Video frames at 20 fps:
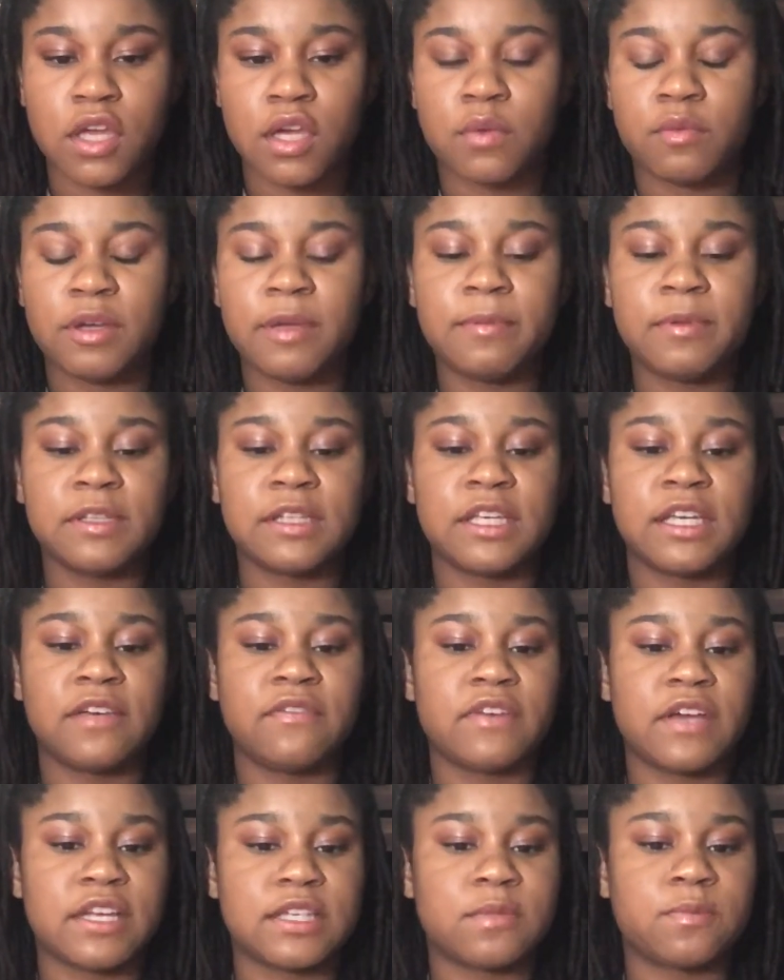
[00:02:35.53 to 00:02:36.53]
We believe
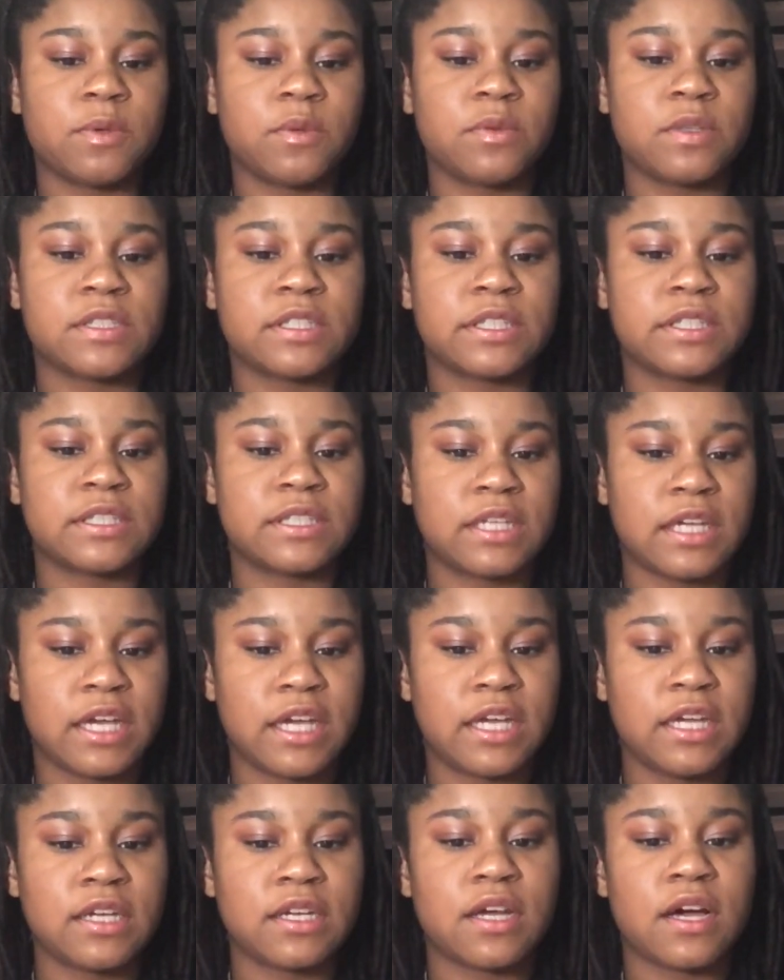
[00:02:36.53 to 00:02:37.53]
SB
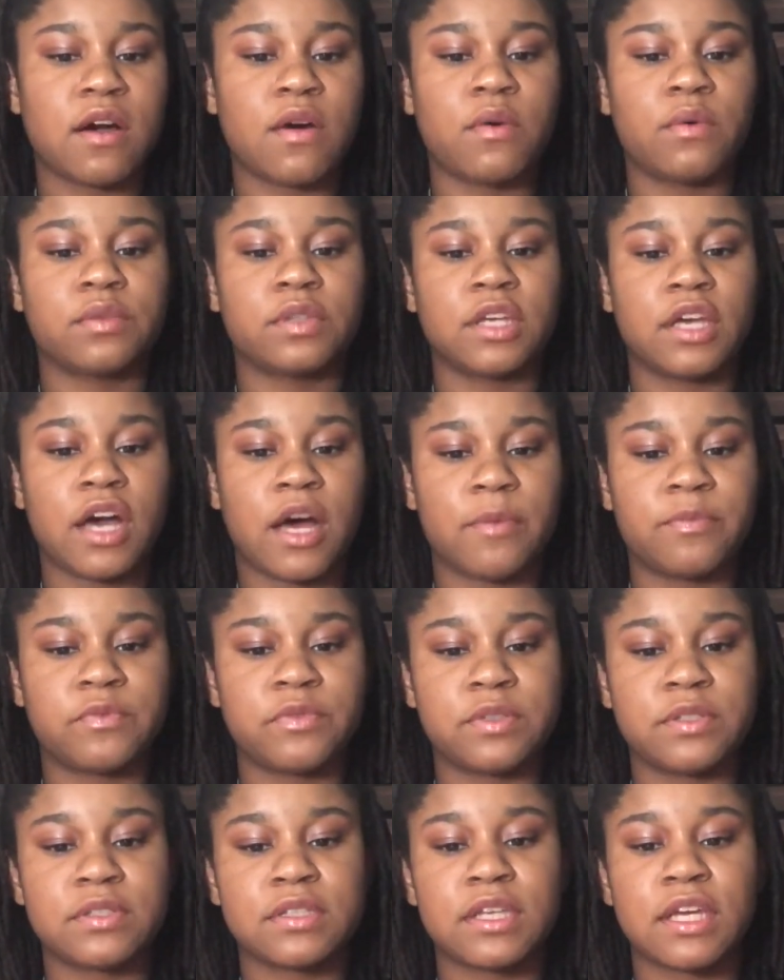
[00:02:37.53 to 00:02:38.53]
168 not only
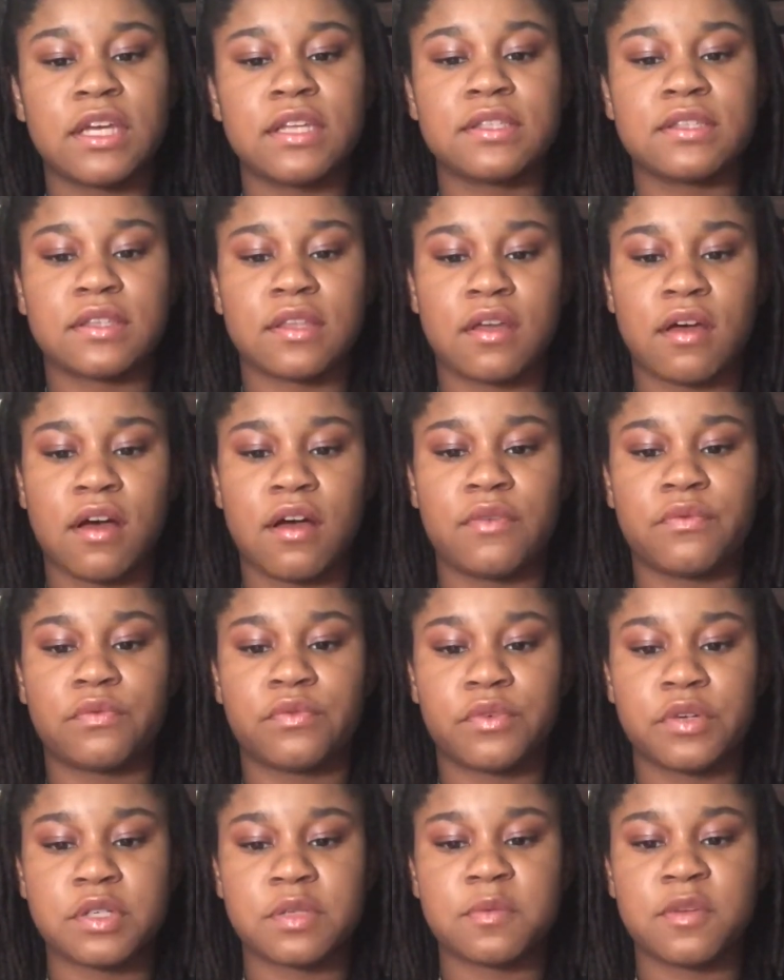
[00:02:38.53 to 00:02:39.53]
obfuscates law
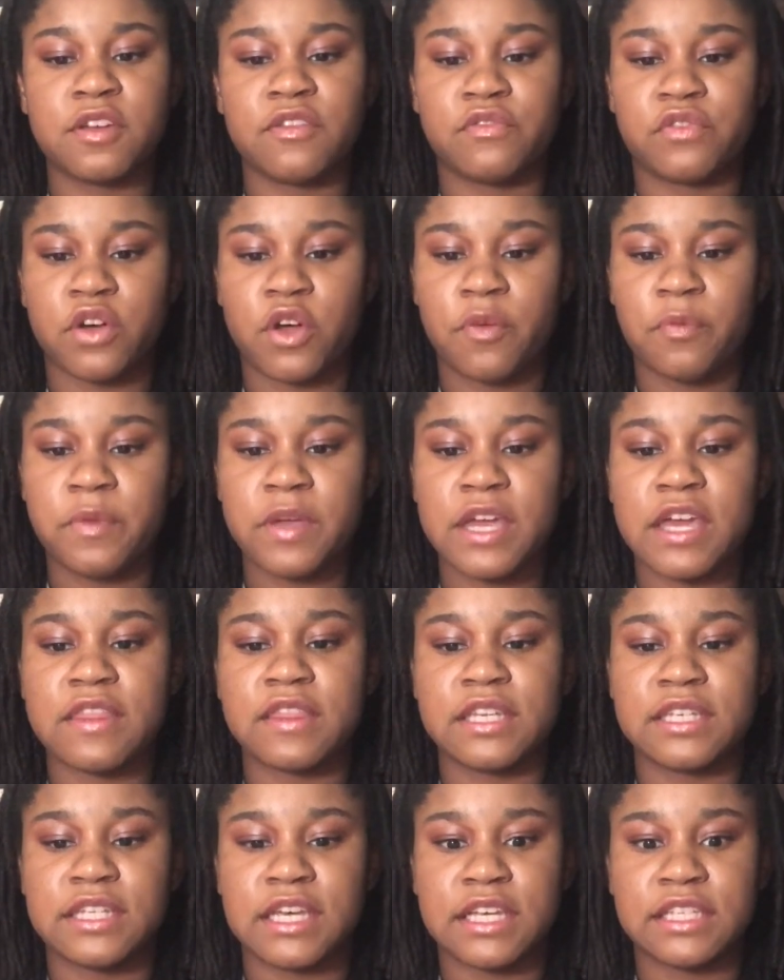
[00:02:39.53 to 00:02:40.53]
enforcement involvement in
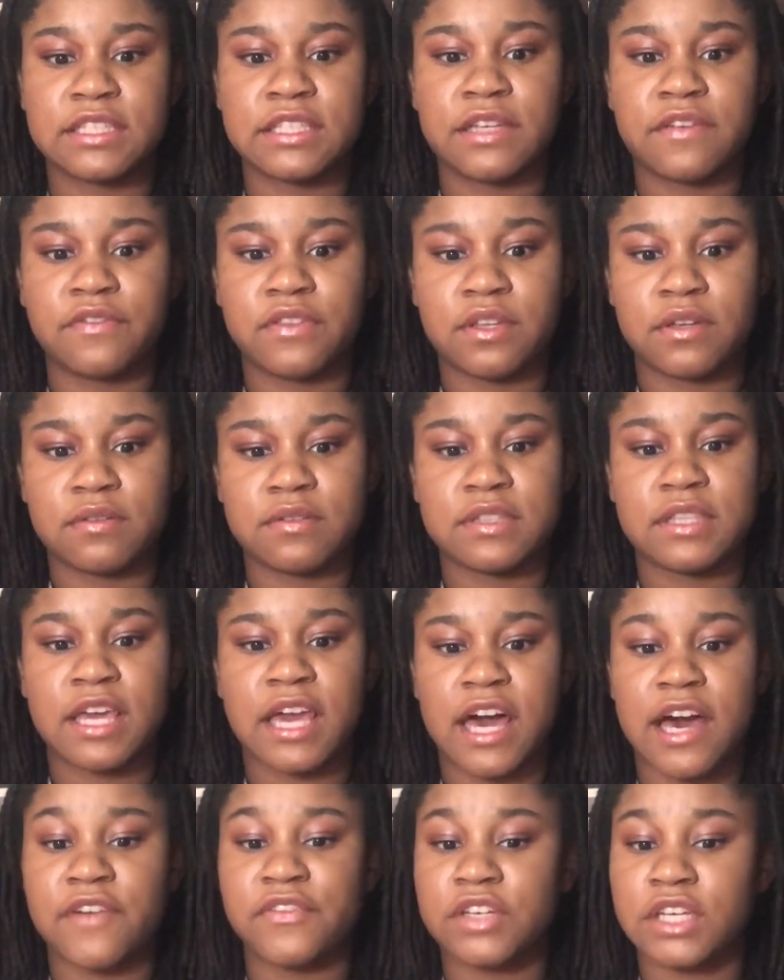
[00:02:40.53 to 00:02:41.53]
the deaths of those they
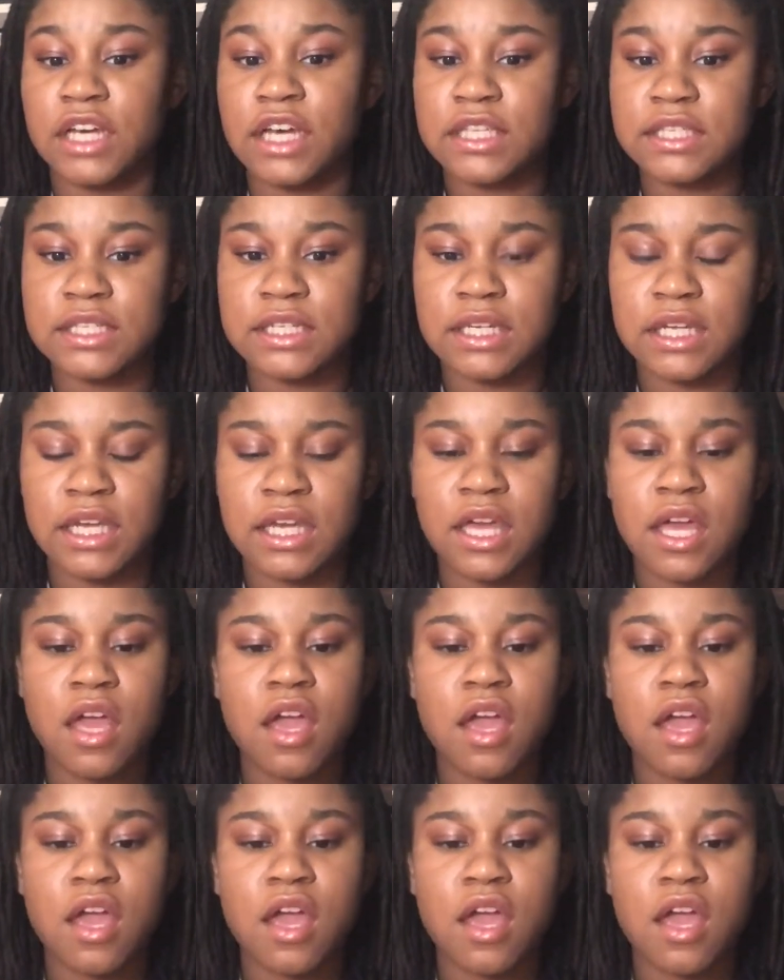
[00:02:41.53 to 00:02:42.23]
have in custody,